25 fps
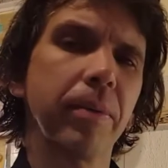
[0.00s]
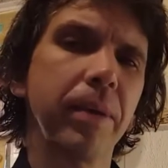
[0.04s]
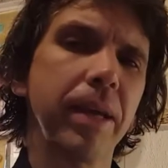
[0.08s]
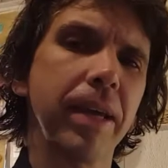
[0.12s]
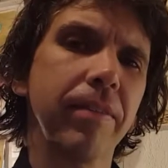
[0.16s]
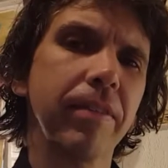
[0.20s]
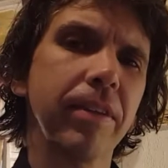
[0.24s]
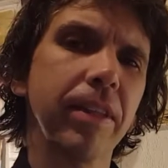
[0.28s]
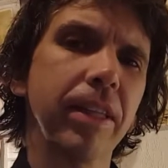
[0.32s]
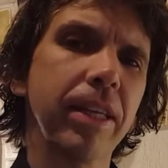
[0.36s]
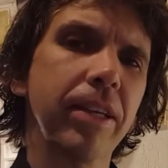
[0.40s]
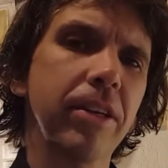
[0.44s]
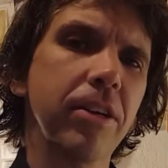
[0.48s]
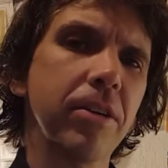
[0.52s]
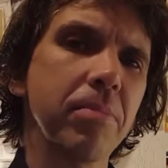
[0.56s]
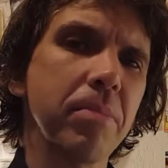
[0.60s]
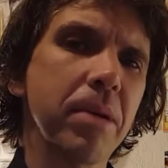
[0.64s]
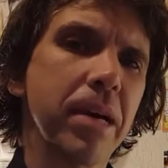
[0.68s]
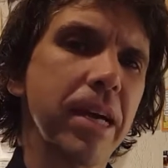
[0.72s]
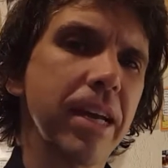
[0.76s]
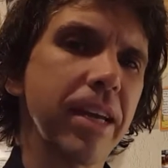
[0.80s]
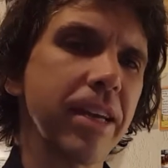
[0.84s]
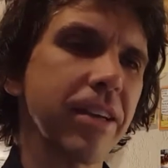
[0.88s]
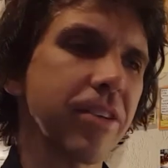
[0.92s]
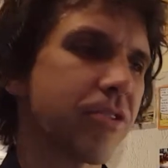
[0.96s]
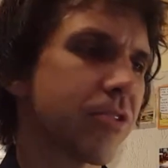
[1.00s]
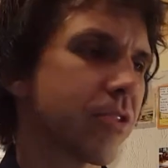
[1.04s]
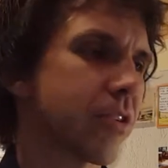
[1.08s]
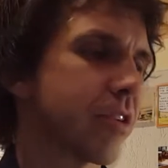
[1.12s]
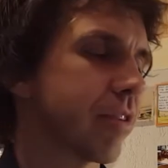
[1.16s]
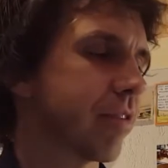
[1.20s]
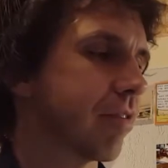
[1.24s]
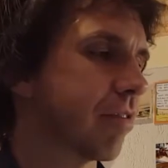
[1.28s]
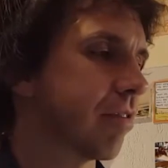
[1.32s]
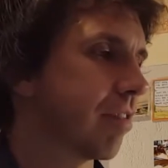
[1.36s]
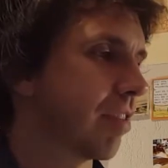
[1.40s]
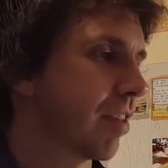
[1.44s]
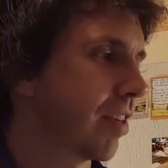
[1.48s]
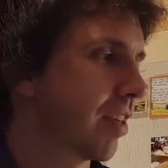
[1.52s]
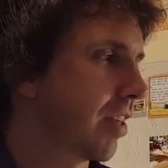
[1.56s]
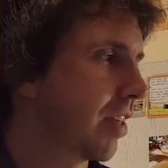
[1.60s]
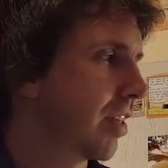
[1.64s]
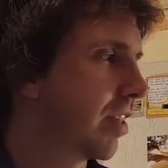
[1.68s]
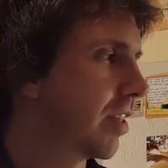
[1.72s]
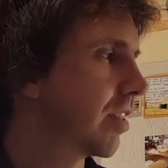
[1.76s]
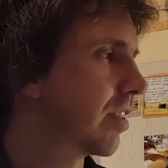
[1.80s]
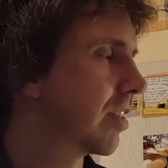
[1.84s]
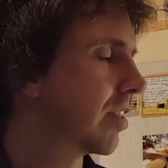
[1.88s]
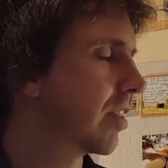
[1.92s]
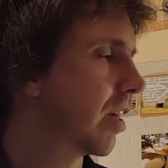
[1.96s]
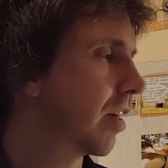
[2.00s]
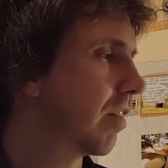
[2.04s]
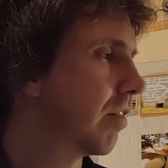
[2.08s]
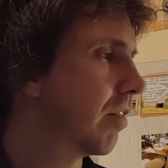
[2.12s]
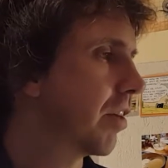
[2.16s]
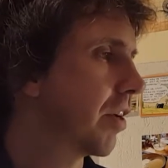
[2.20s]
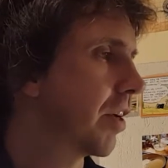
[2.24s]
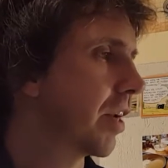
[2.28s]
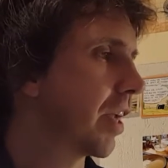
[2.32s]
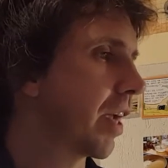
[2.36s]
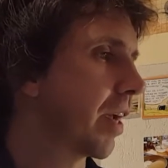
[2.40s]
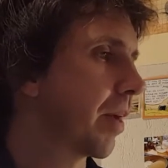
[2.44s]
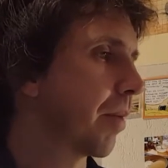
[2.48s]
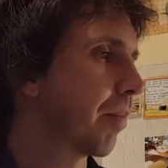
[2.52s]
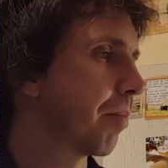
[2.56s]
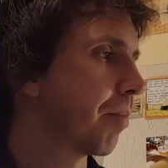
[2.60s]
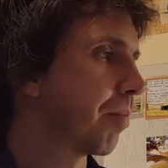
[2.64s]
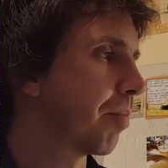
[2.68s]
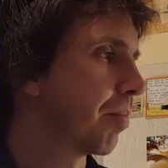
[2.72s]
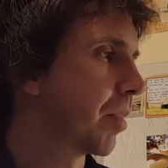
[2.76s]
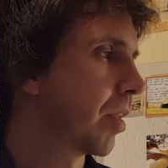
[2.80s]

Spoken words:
We haven't let our mind sort of discover yet.